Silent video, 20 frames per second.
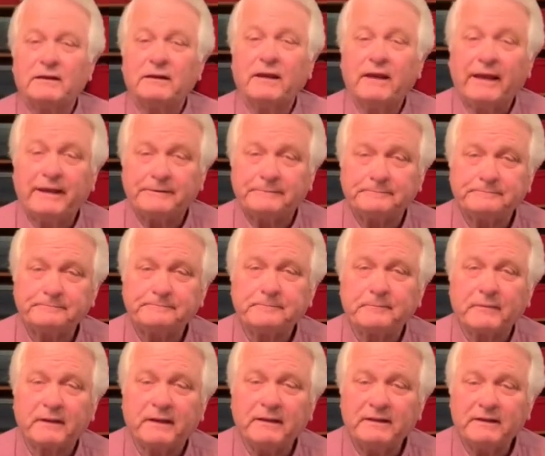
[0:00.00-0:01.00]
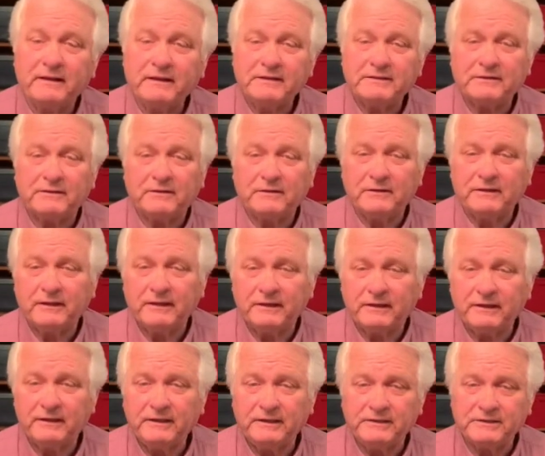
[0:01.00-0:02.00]
Again, these are the
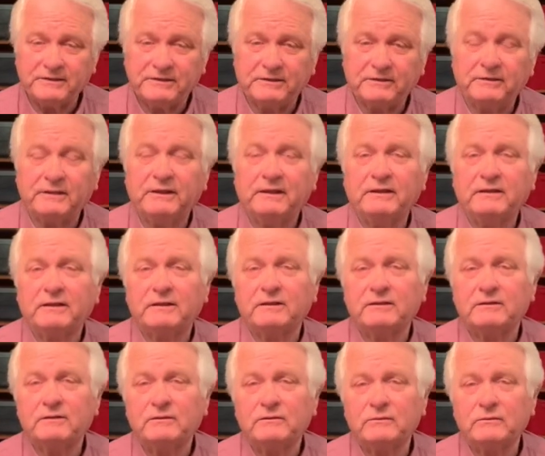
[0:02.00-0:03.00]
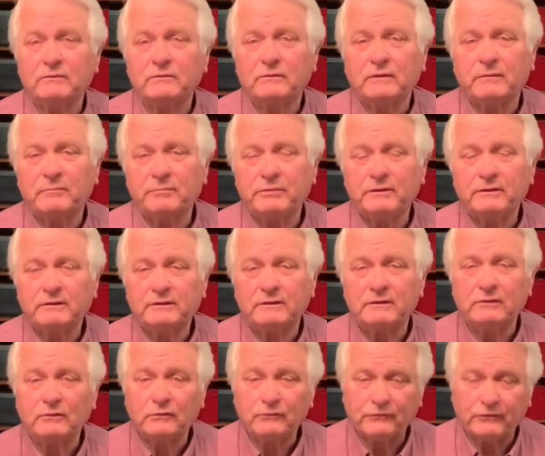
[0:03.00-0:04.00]
ingredients you need to build a
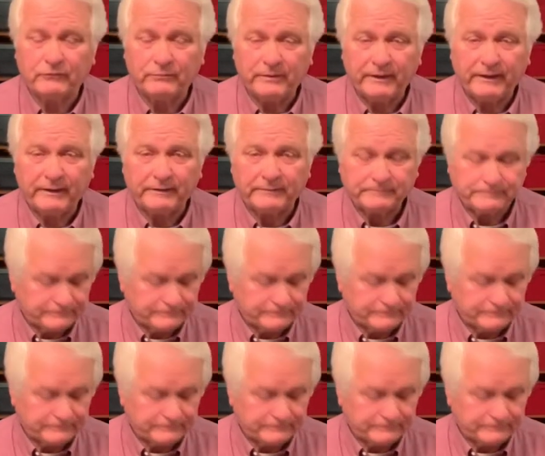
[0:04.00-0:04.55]
loaf of bread.